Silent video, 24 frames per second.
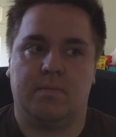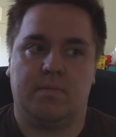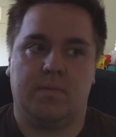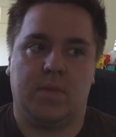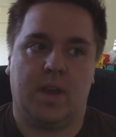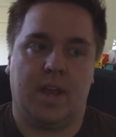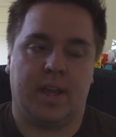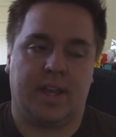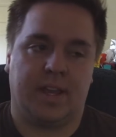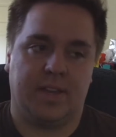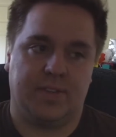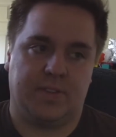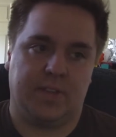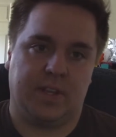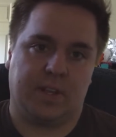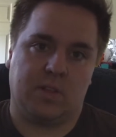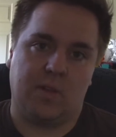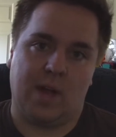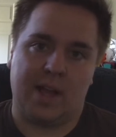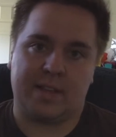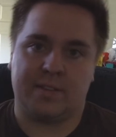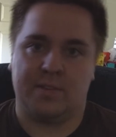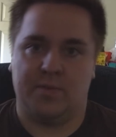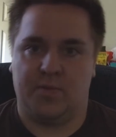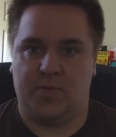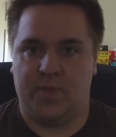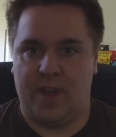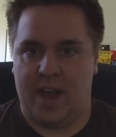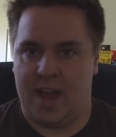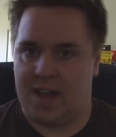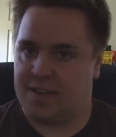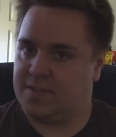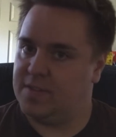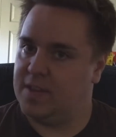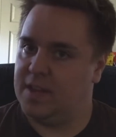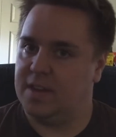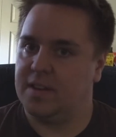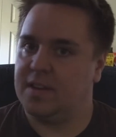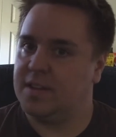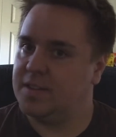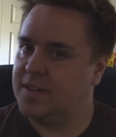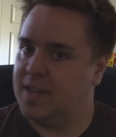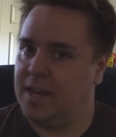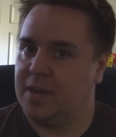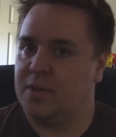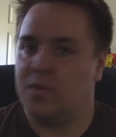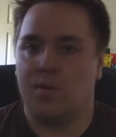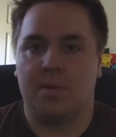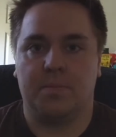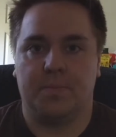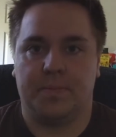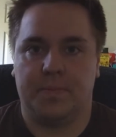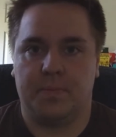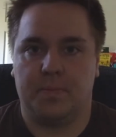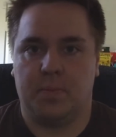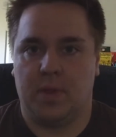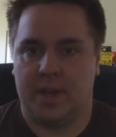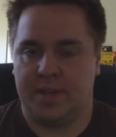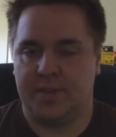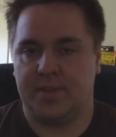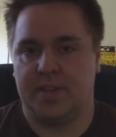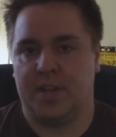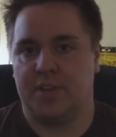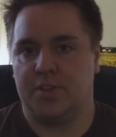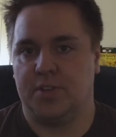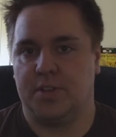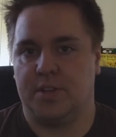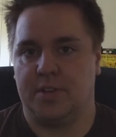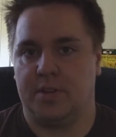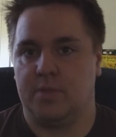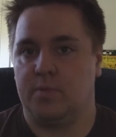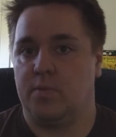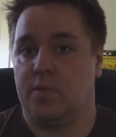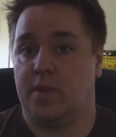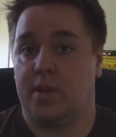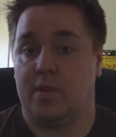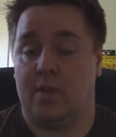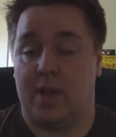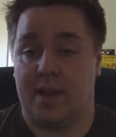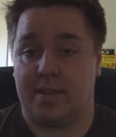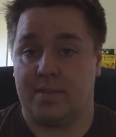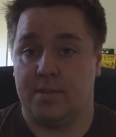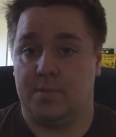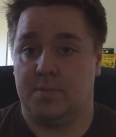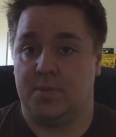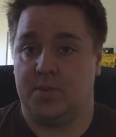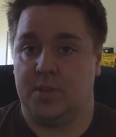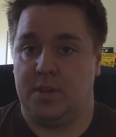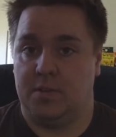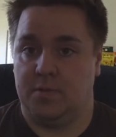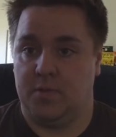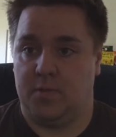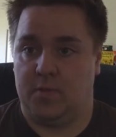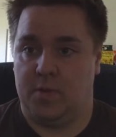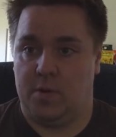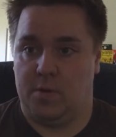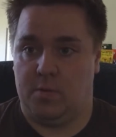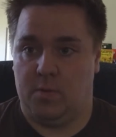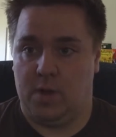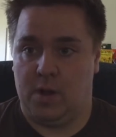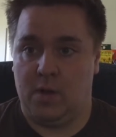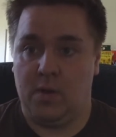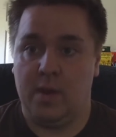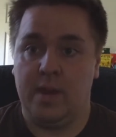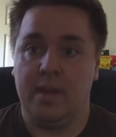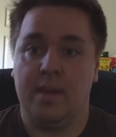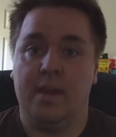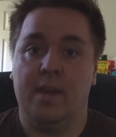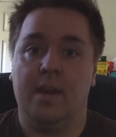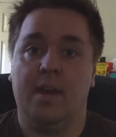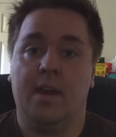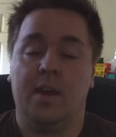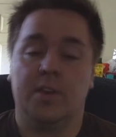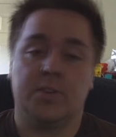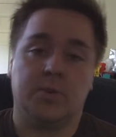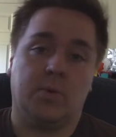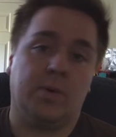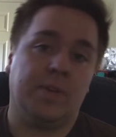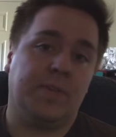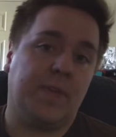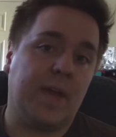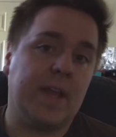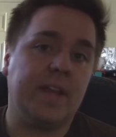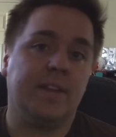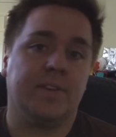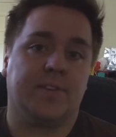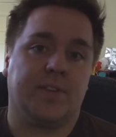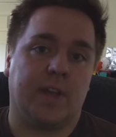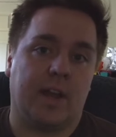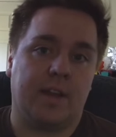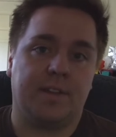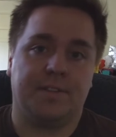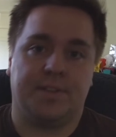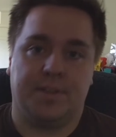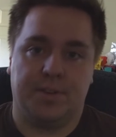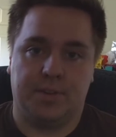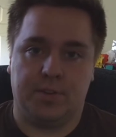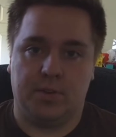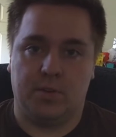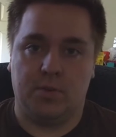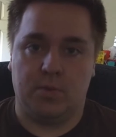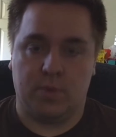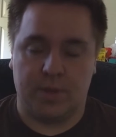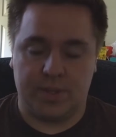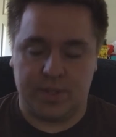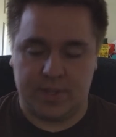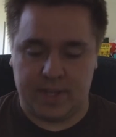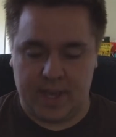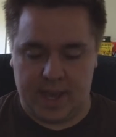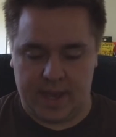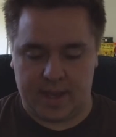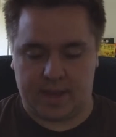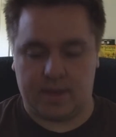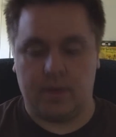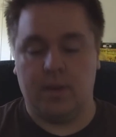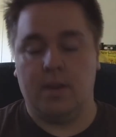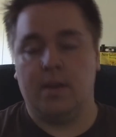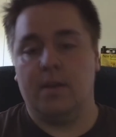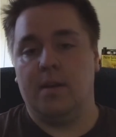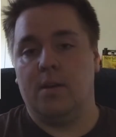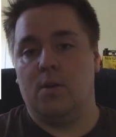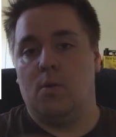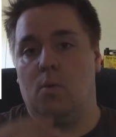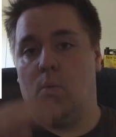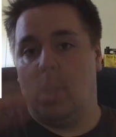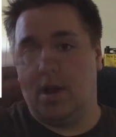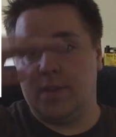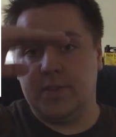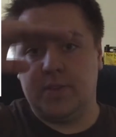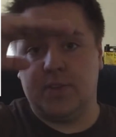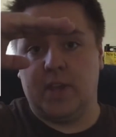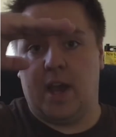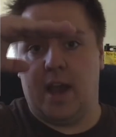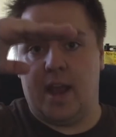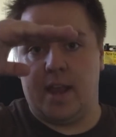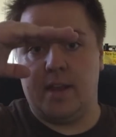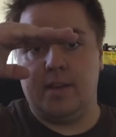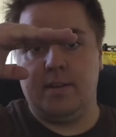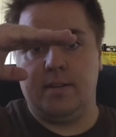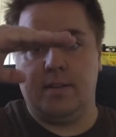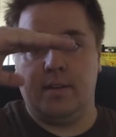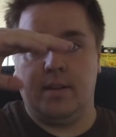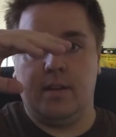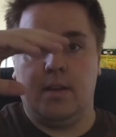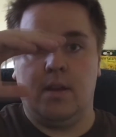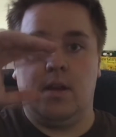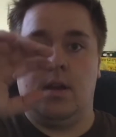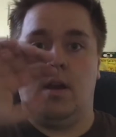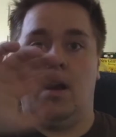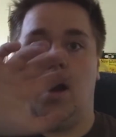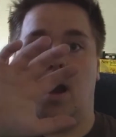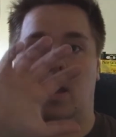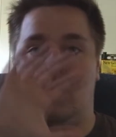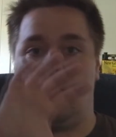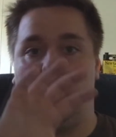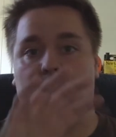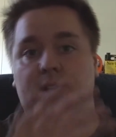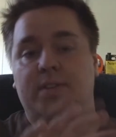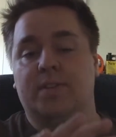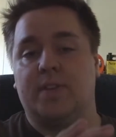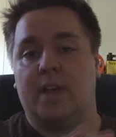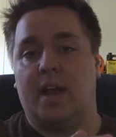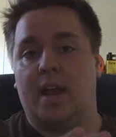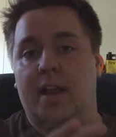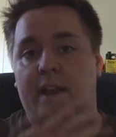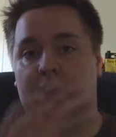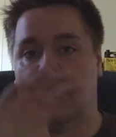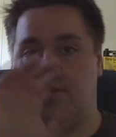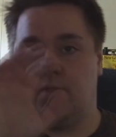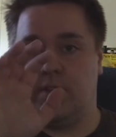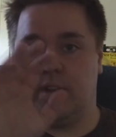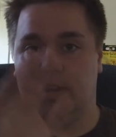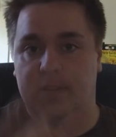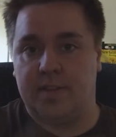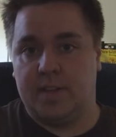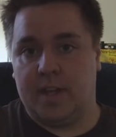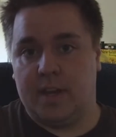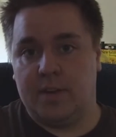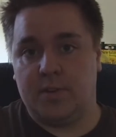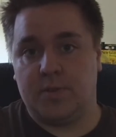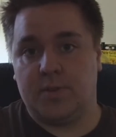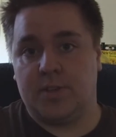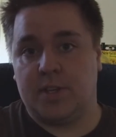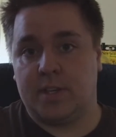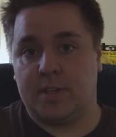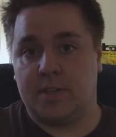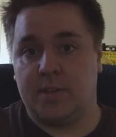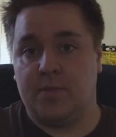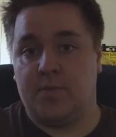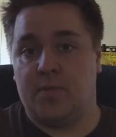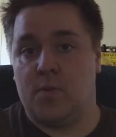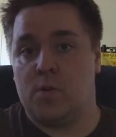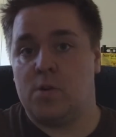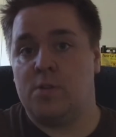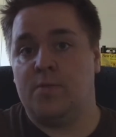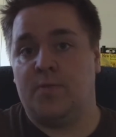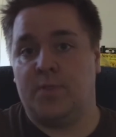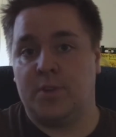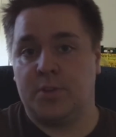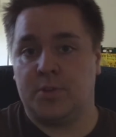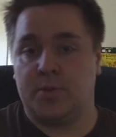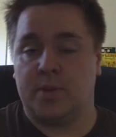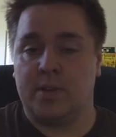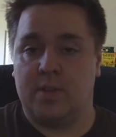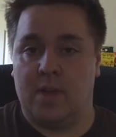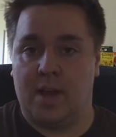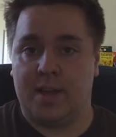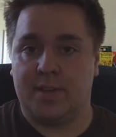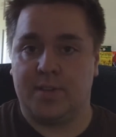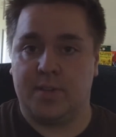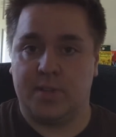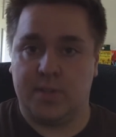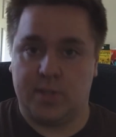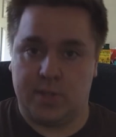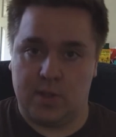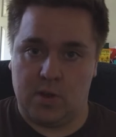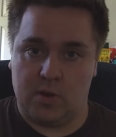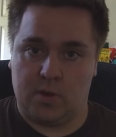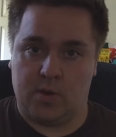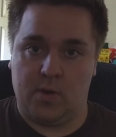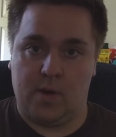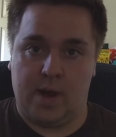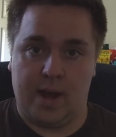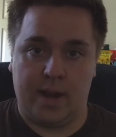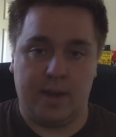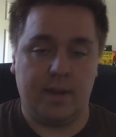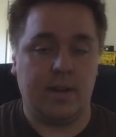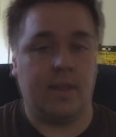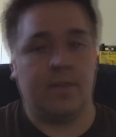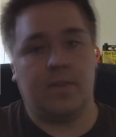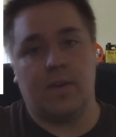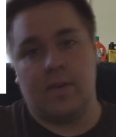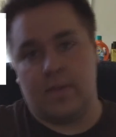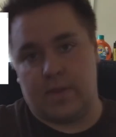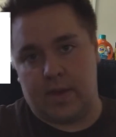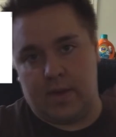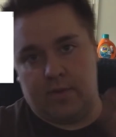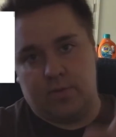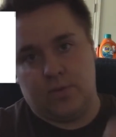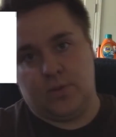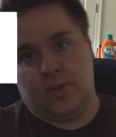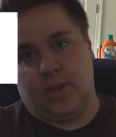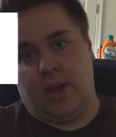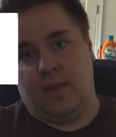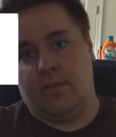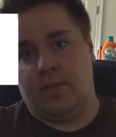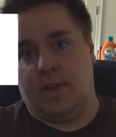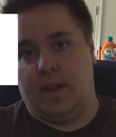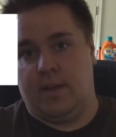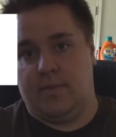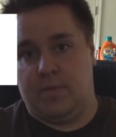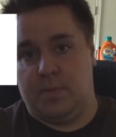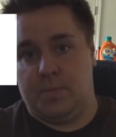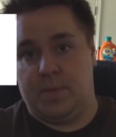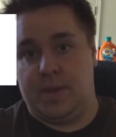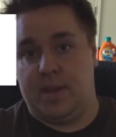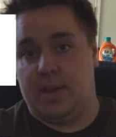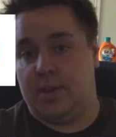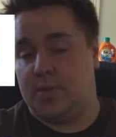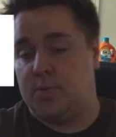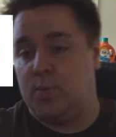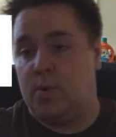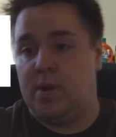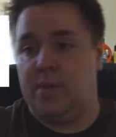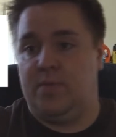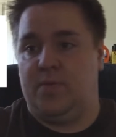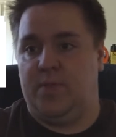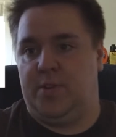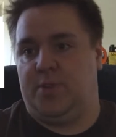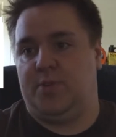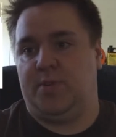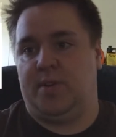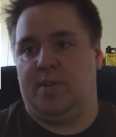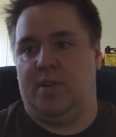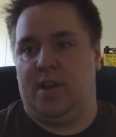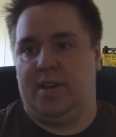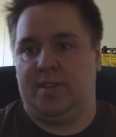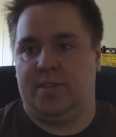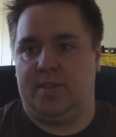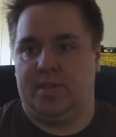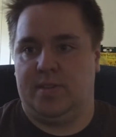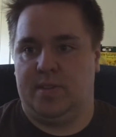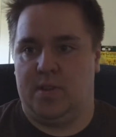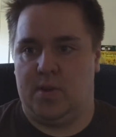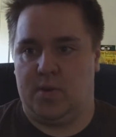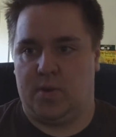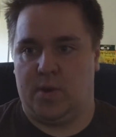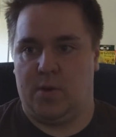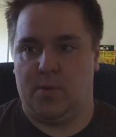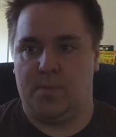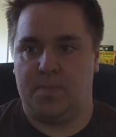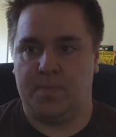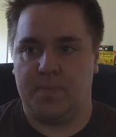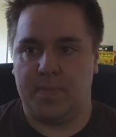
I guess, neglect the fact that Nintendo and PlayStation didn't really like themselves very well. So what they decided to do was take one sign. On one side, have a Nintendo 64 officially licensed logo on it, and then the other side have a PS1 officially licensed logo.